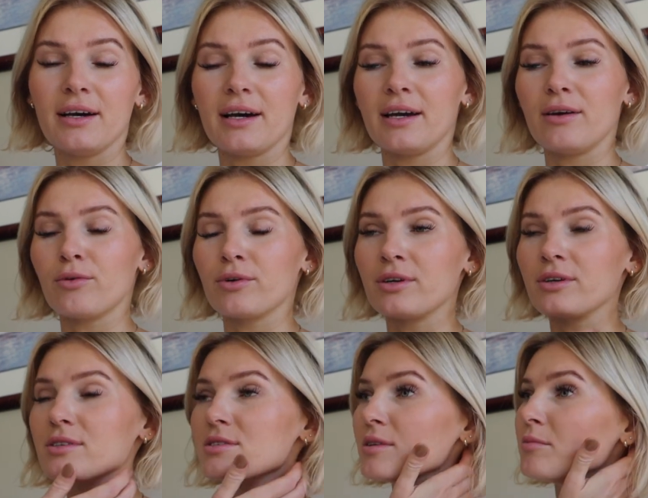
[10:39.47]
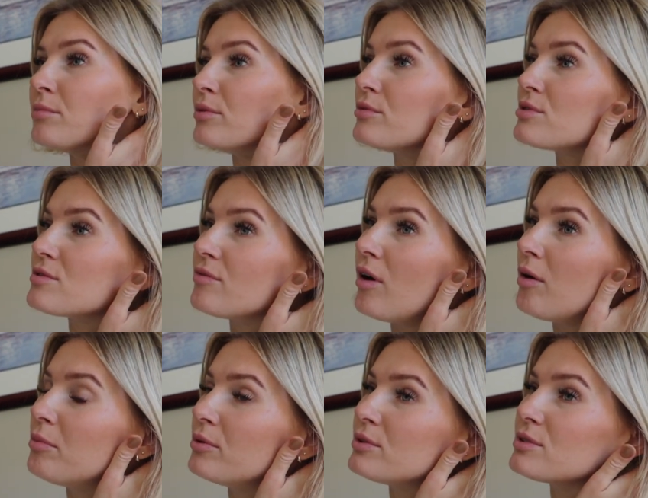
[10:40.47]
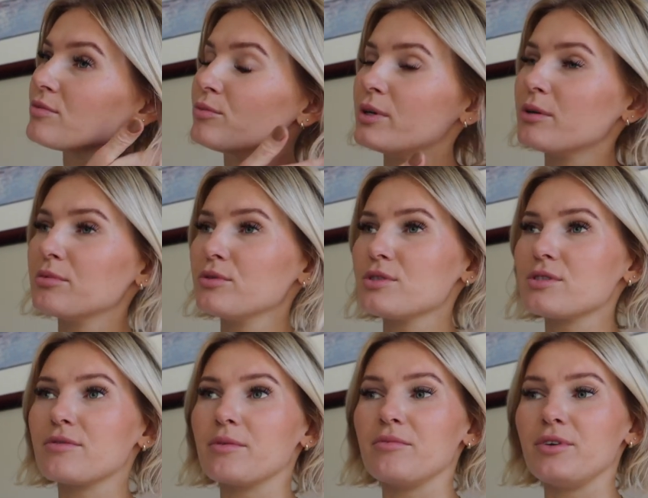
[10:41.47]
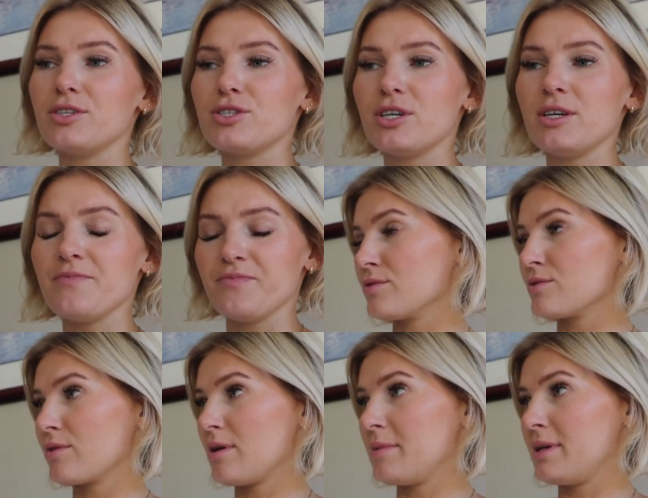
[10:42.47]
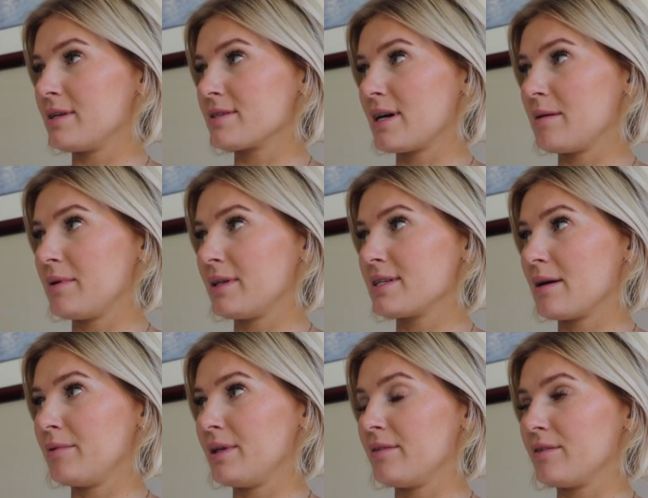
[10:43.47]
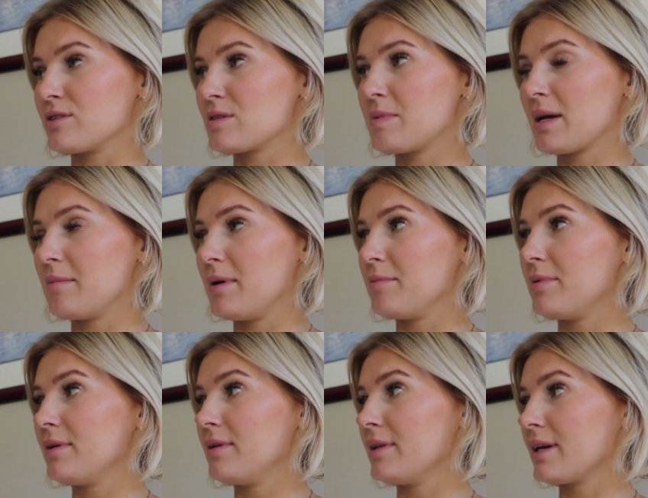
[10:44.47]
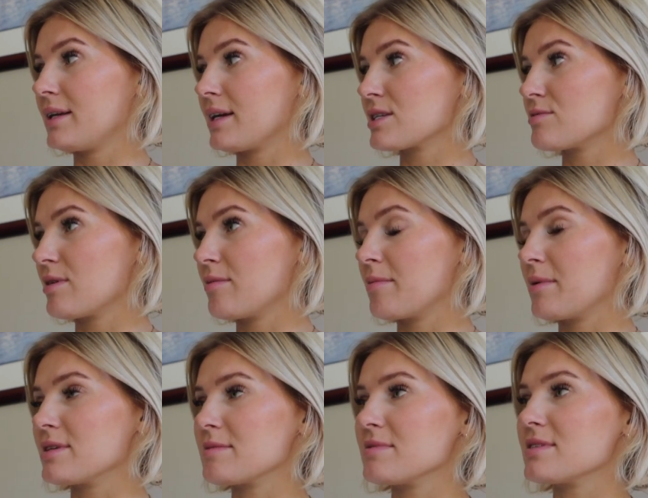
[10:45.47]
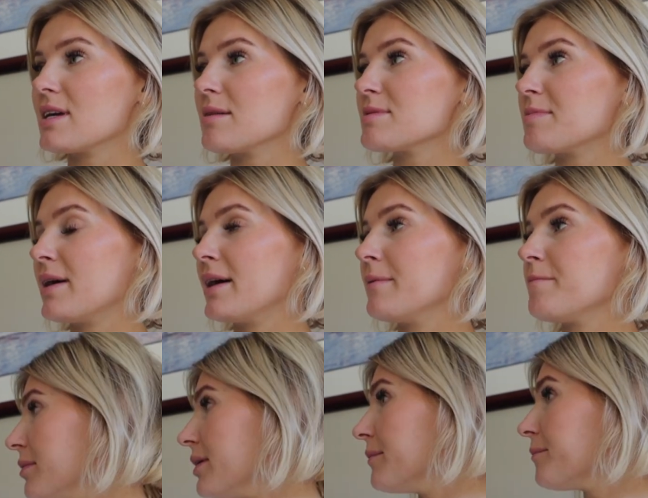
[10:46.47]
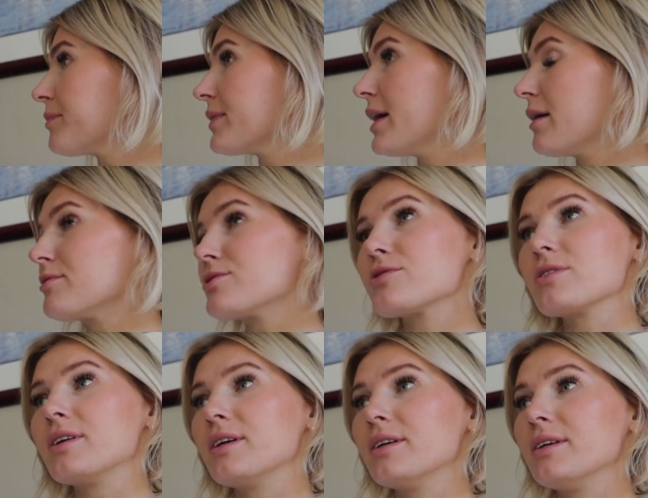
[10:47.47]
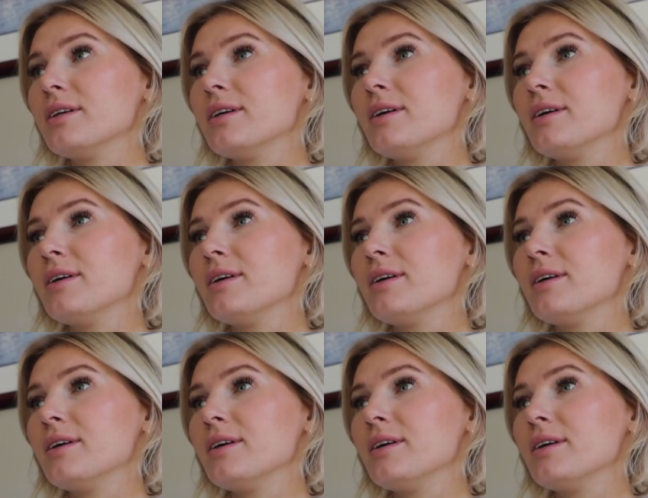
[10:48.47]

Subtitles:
I ordered some boots, fall boots, winter boots from Vichy. Those will come in time. By the time we leave, I'll just pick them up like next week when my husband stops by. But yeah, we're just gonna